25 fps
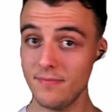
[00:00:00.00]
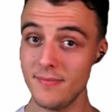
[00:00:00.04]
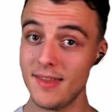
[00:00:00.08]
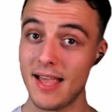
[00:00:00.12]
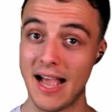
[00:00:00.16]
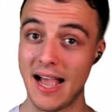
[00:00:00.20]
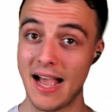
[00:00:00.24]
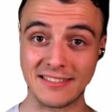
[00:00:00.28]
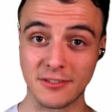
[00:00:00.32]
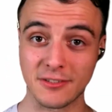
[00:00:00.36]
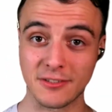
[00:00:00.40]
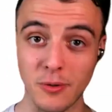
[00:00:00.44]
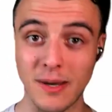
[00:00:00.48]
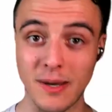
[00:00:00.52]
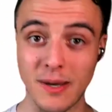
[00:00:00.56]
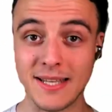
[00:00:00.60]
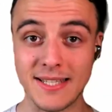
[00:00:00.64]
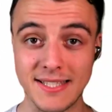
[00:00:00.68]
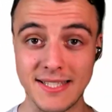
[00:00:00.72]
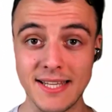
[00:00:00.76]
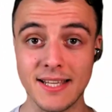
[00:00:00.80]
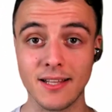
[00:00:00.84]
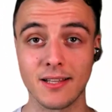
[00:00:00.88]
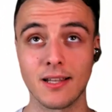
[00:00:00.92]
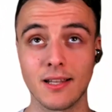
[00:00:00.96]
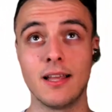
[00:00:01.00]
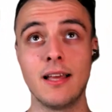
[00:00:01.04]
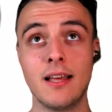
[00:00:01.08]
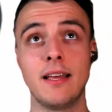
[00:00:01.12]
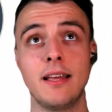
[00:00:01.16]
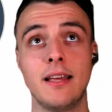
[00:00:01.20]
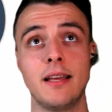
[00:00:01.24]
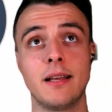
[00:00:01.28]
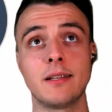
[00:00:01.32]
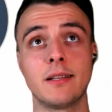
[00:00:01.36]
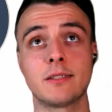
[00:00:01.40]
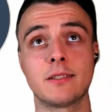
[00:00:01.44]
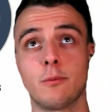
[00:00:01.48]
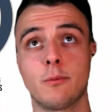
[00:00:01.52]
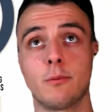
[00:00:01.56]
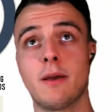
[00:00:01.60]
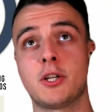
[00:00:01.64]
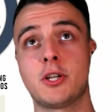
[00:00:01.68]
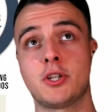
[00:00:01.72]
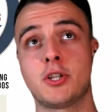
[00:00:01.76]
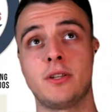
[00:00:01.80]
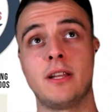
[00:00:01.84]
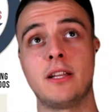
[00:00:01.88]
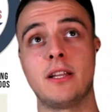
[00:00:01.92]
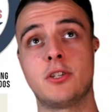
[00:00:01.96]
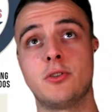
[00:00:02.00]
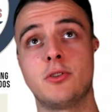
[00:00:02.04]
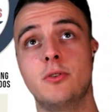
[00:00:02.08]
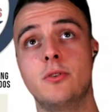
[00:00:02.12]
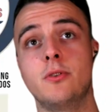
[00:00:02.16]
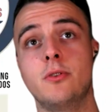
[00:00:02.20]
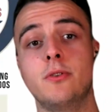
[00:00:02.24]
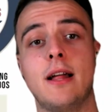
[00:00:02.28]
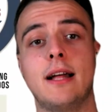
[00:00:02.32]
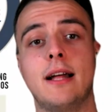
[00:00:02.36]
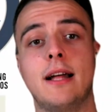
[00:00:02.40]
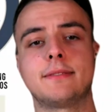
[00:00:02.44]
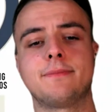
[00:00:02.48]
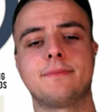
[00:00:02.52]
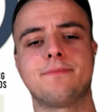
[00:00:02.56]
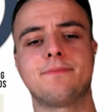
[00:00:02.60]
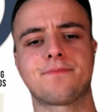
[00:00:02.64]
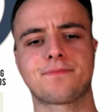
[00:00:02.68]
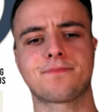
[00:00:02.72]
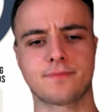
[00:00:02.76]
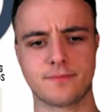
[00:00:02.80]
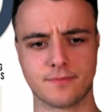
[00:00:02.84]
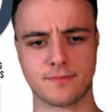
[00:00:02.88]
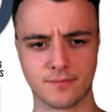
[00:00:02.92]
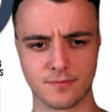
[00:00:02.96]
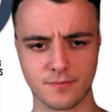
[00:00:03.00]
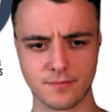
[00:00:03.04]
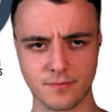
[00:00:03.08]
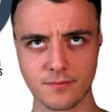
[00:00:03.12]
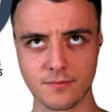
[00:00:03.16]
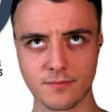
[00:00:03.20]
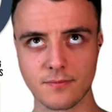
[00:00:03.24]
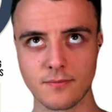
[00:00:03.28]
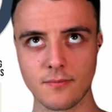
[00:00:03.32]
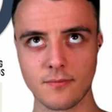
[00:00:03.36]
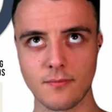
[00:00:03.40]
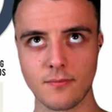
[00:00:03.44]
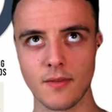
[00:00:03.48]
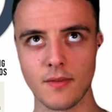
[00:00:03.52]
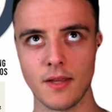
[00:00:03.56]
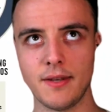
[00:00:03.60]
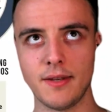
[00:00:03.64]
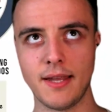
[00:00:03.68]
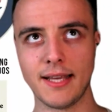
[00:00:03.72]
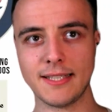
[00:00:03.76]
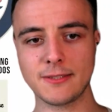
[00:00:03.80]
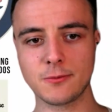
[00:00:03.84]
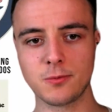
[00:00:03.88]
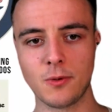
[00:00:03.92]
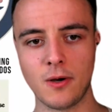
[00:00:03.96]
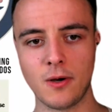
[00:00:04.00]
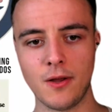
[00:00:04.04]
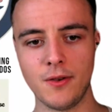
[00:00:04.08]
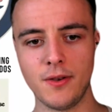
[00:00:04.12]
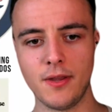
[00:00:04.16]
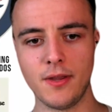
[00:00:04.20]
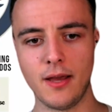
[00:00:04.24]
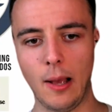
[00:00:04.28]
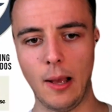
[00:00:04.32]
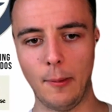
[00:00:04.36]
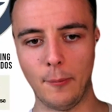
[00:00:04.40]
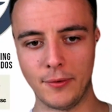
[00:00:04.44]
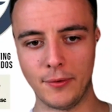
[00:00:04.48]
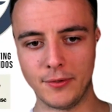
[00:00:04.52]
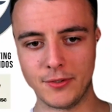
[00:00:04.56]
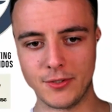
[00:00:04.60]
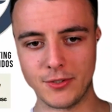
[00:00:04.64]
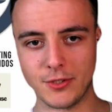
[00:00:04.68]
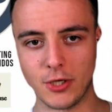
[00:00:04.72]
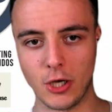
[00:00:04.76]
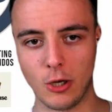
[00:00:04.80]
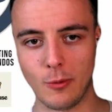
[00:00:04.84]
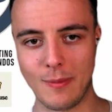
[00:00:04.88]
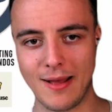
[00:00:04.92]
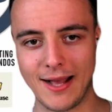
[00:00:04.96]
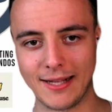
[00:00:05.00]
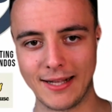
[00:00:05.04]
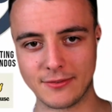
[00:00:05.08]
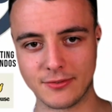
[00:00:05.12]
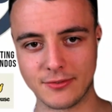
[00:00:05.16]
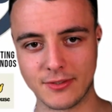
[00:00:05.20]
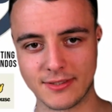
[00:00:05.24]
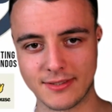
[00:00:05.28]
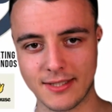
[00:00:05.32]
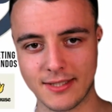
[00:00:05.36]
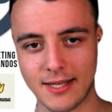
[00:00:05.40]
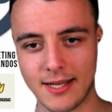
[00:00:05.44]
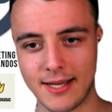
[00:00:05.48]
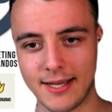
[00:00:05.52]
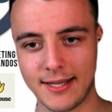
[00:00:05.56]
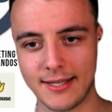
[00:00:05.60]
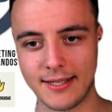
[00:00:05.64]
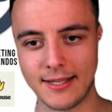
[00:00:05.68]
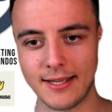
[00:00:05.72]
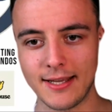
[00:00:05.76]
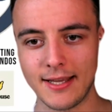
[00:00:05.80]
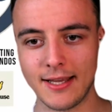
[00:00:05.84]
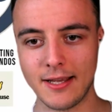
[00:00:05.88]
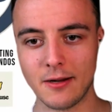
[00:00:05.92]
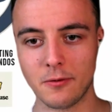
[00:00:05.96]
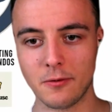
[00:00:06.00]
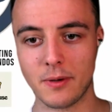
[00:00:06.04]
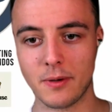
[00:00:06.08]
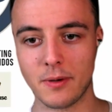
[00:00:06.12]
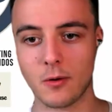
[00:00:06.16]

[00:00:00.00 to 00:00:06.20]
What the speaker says: as a great deal. So make sure that you do that. Next one, I'm going to go back to the slide really